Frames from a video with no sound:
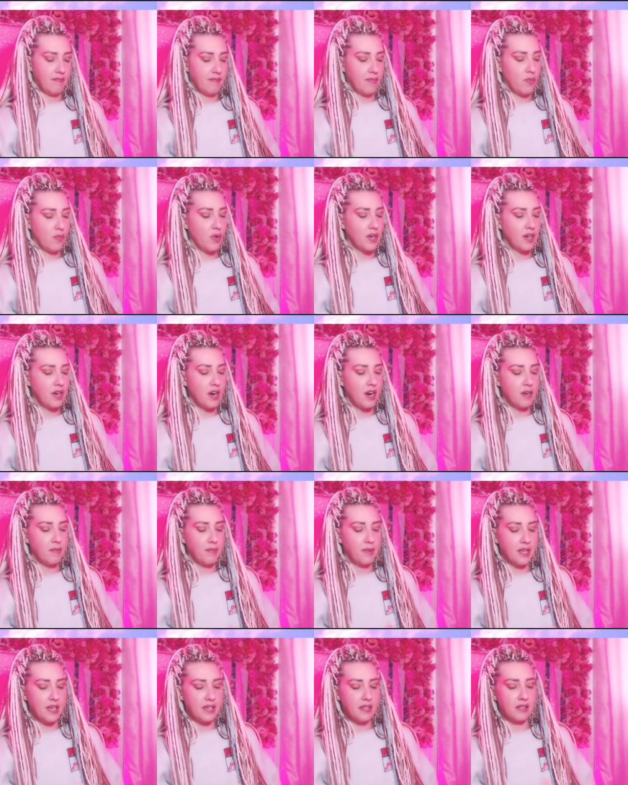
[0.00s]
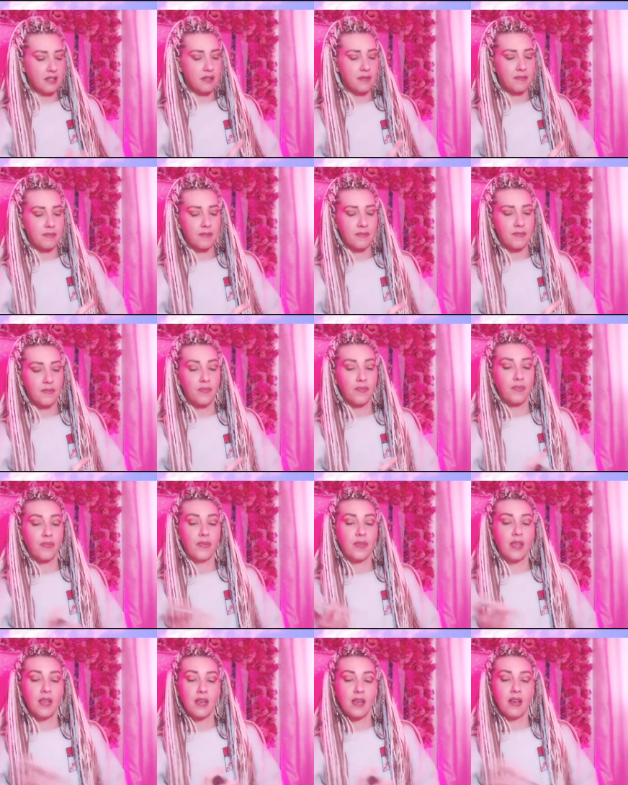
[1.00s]
One card, please.
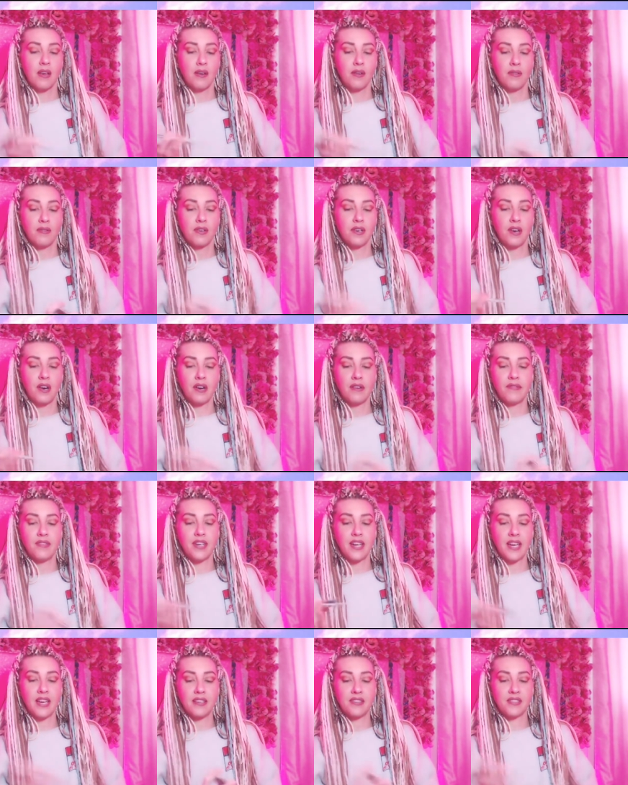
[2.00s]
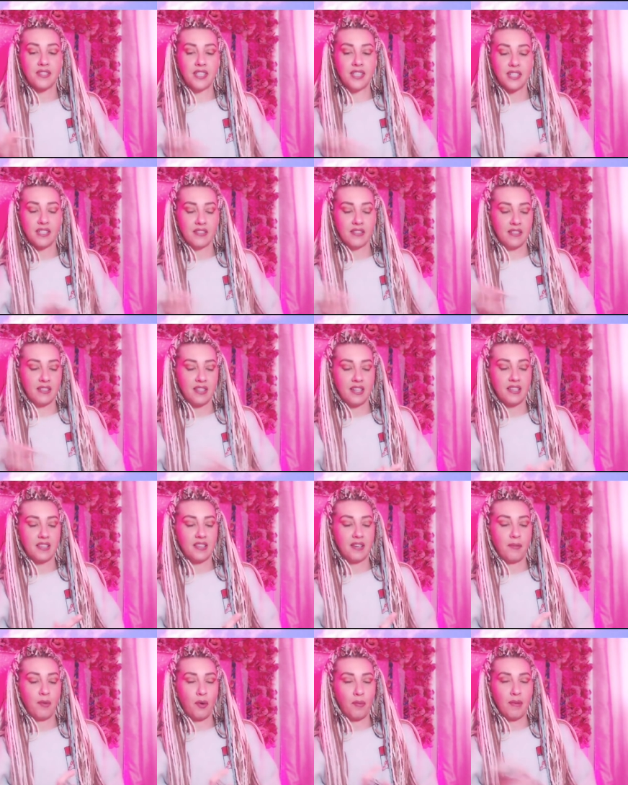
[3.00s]
One card for Cancer. I think
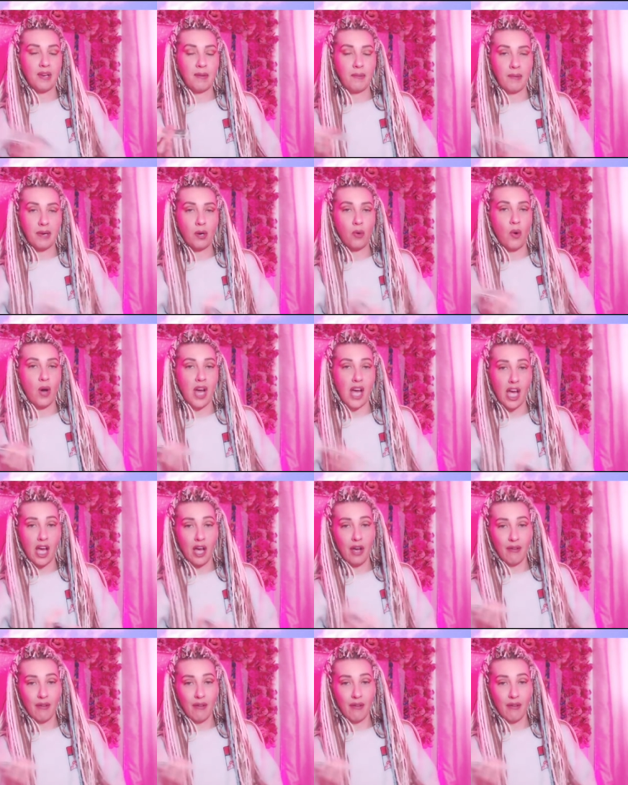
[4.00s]
they won't get me quiet.